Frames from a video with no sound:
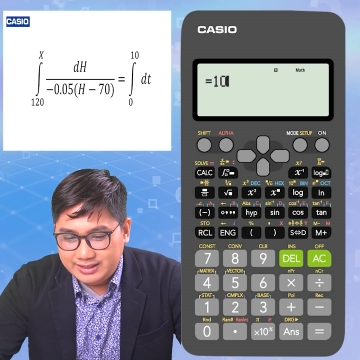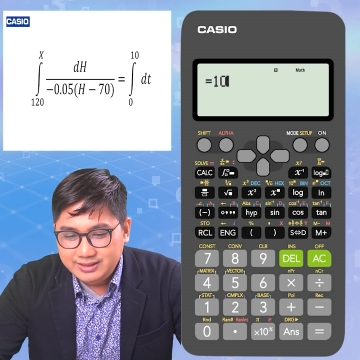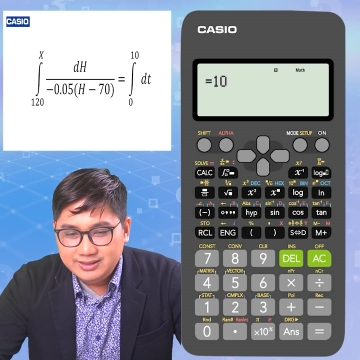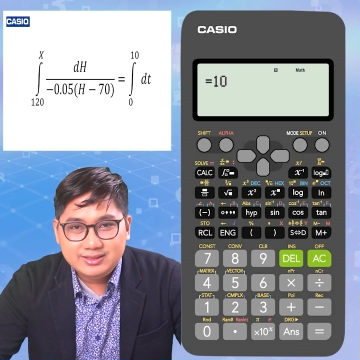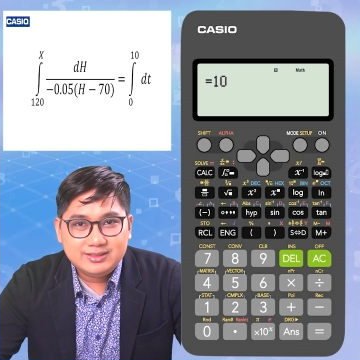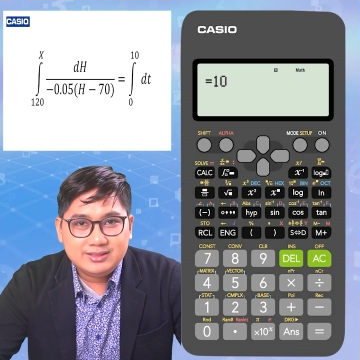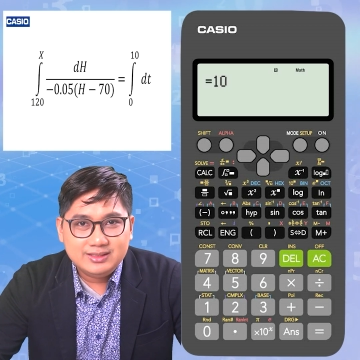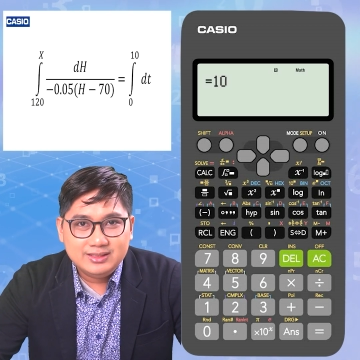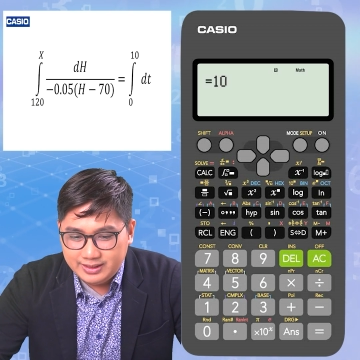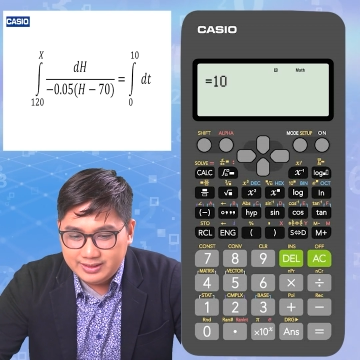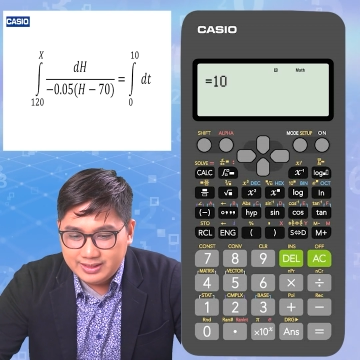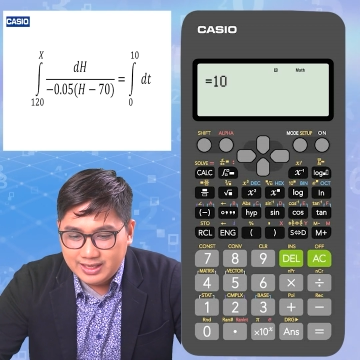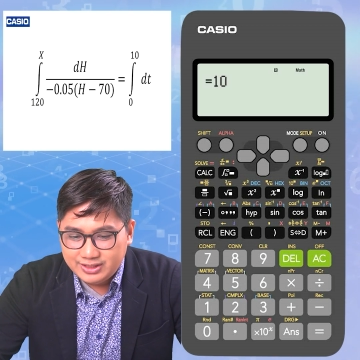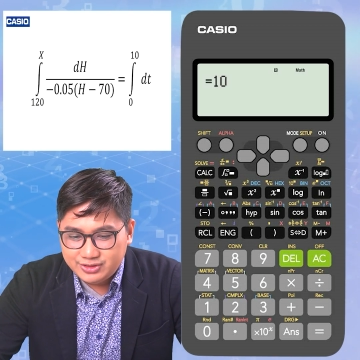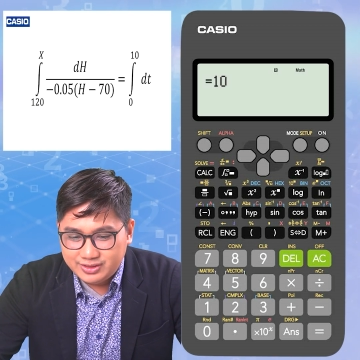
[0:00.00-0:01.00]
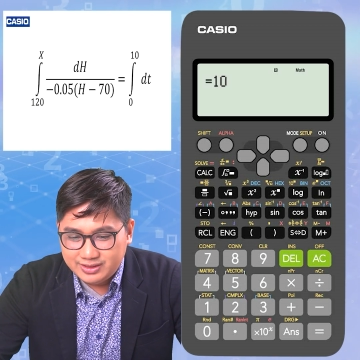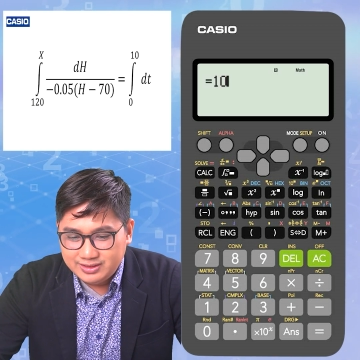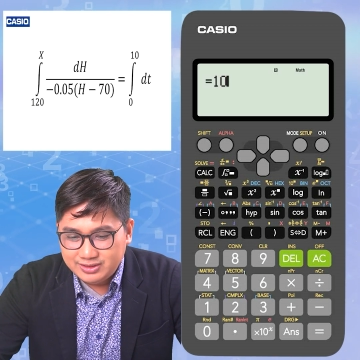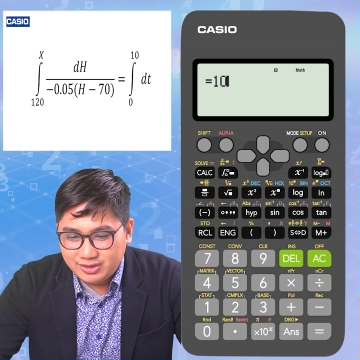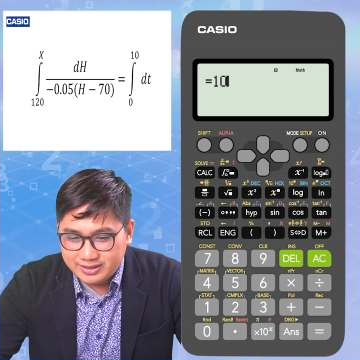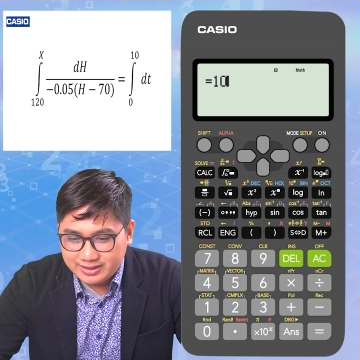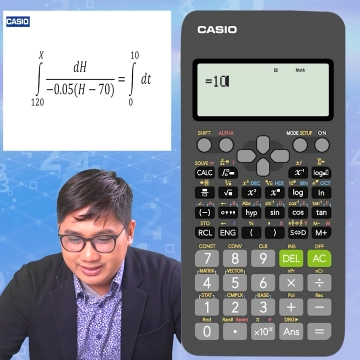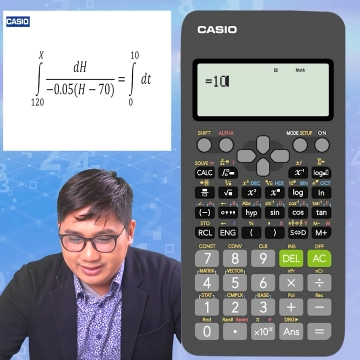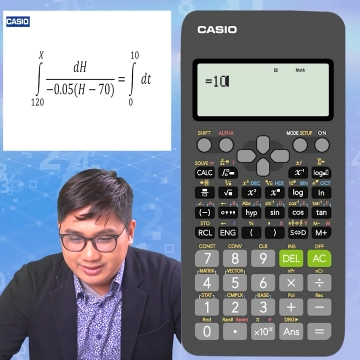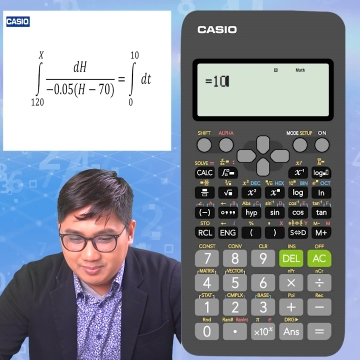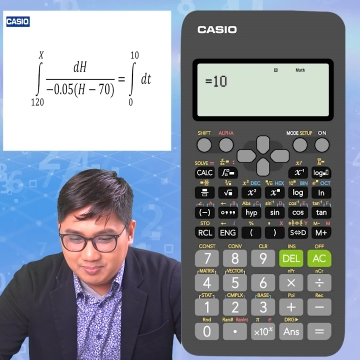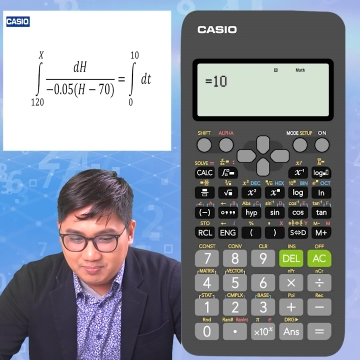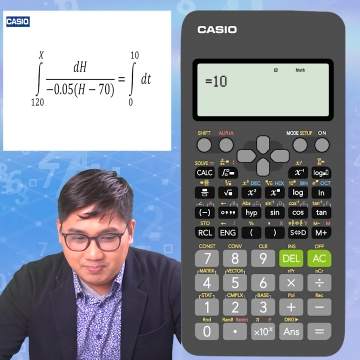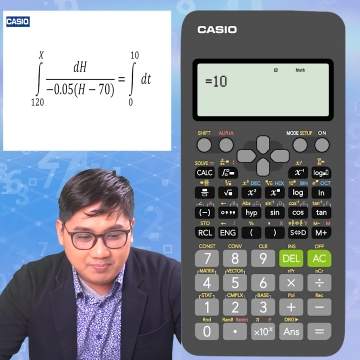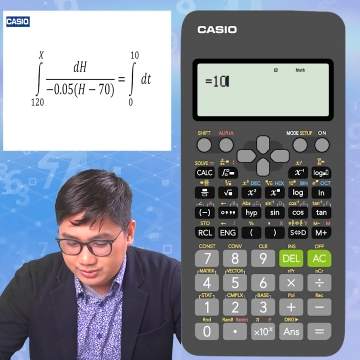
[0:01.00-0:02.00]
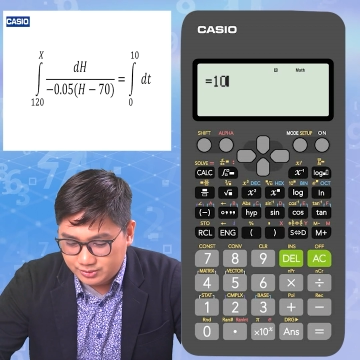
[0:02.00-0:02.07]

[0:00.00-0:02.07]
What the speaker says: is a natural logarithm.